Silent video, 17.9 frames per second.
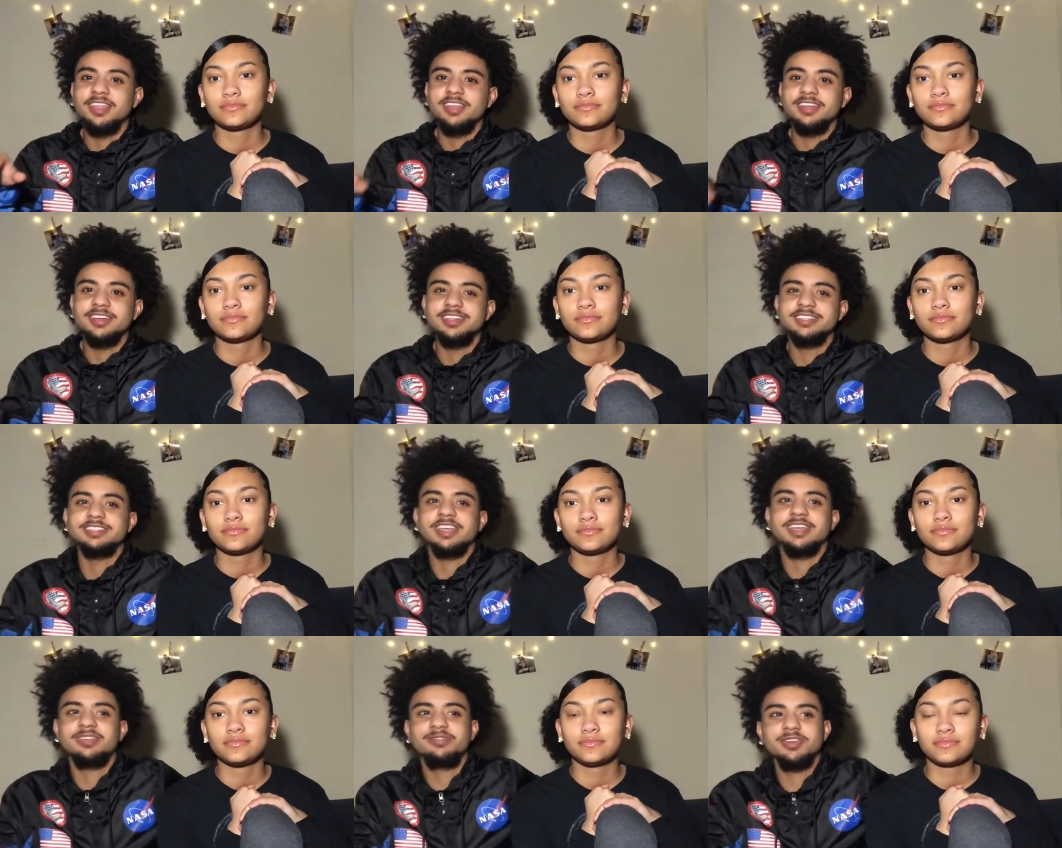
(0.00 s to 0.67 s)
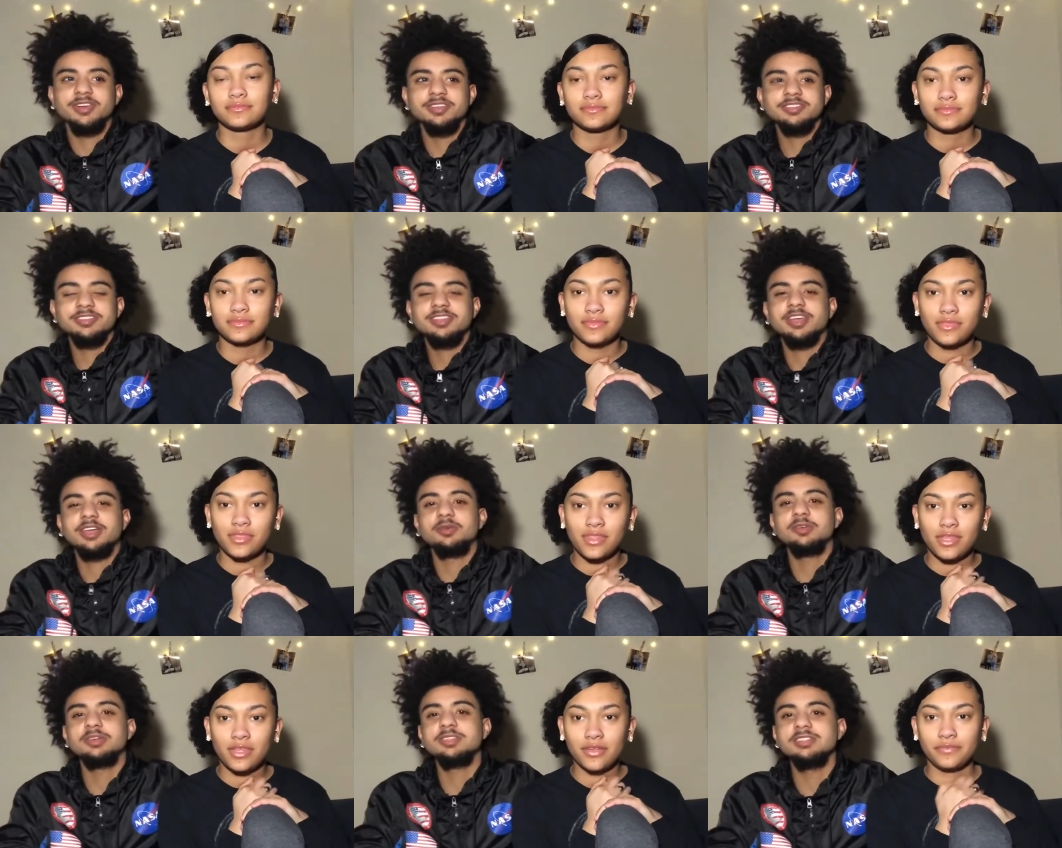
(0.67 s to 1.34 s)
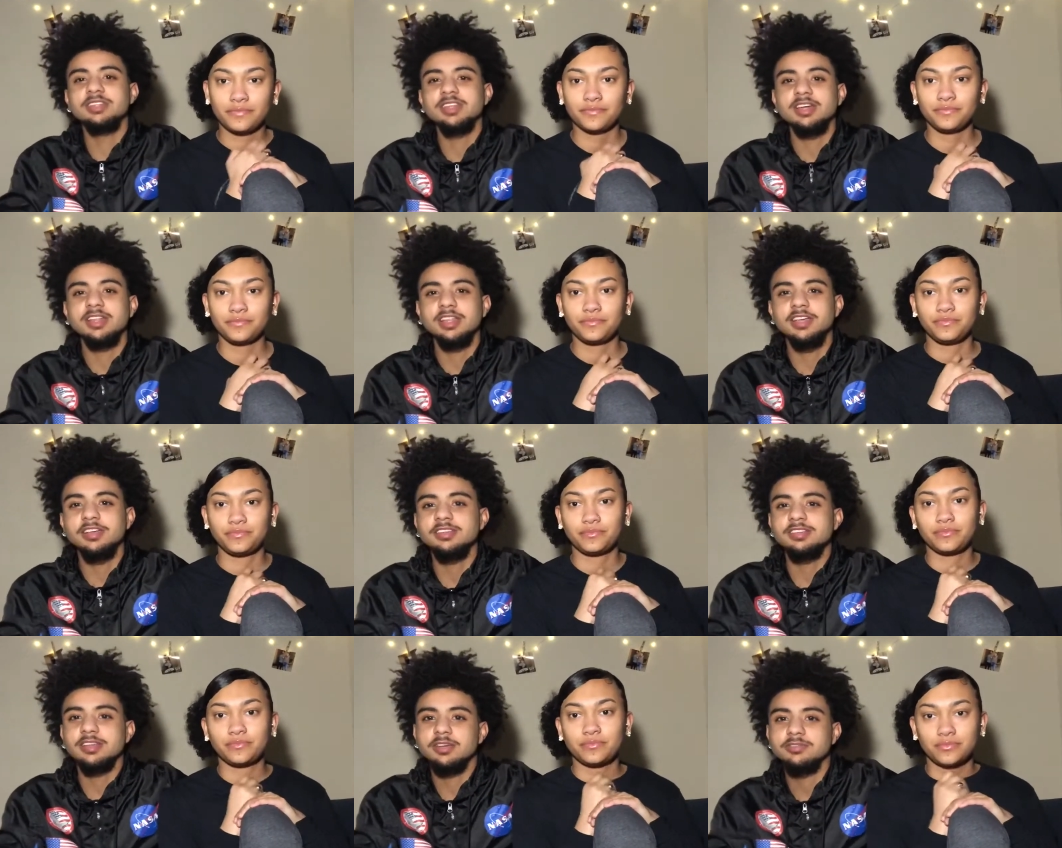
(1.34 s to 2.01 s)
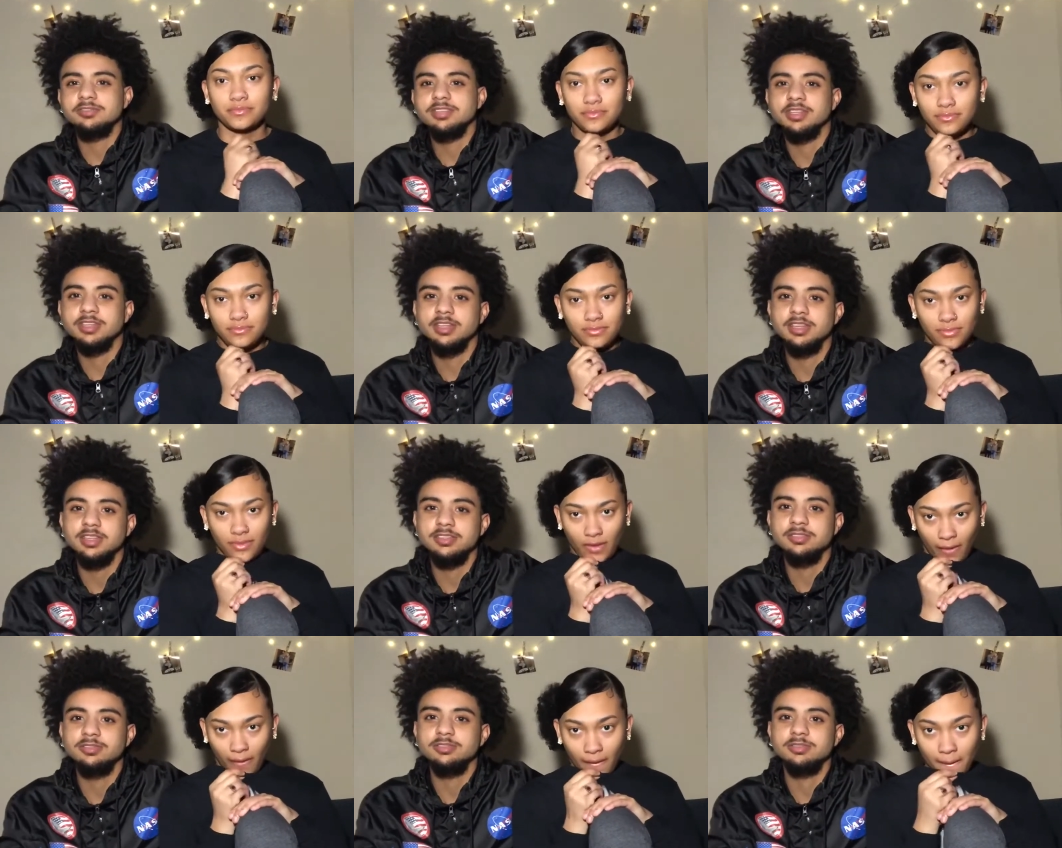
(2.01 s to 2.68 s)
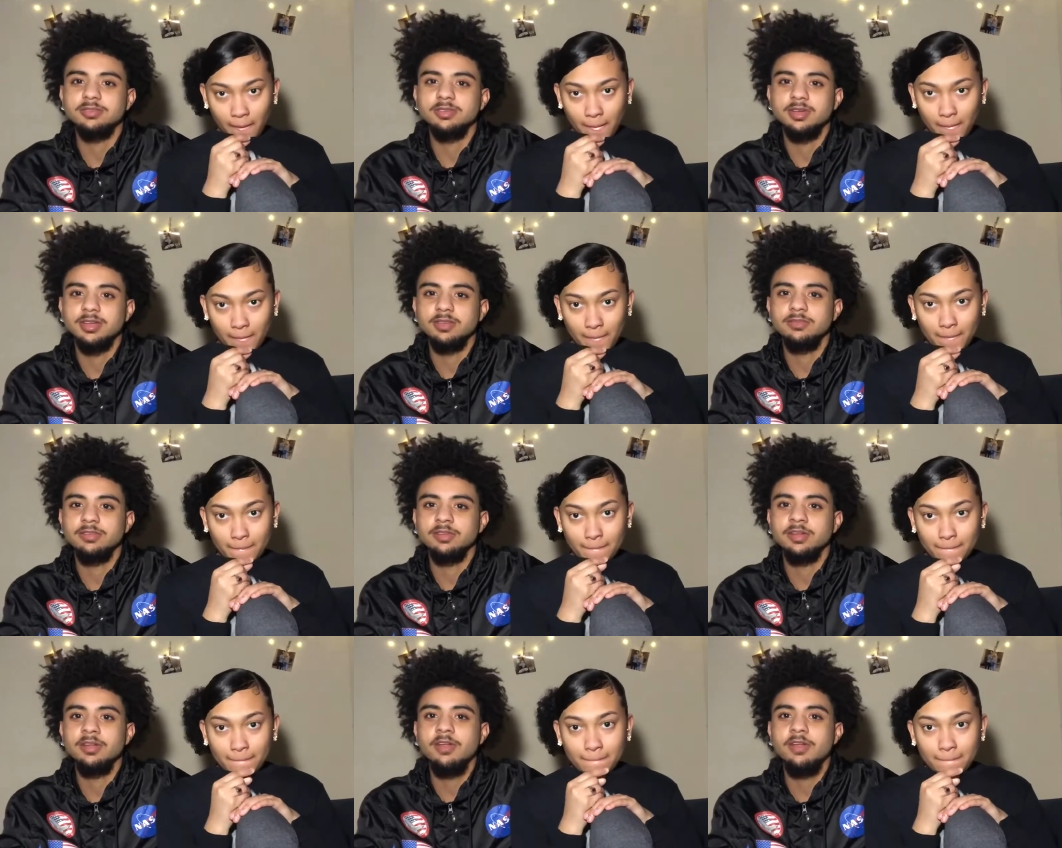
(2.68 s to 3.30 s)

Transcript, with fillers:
Speaker 1: cause at first like we was in the class, I was sitting next to her, whatever,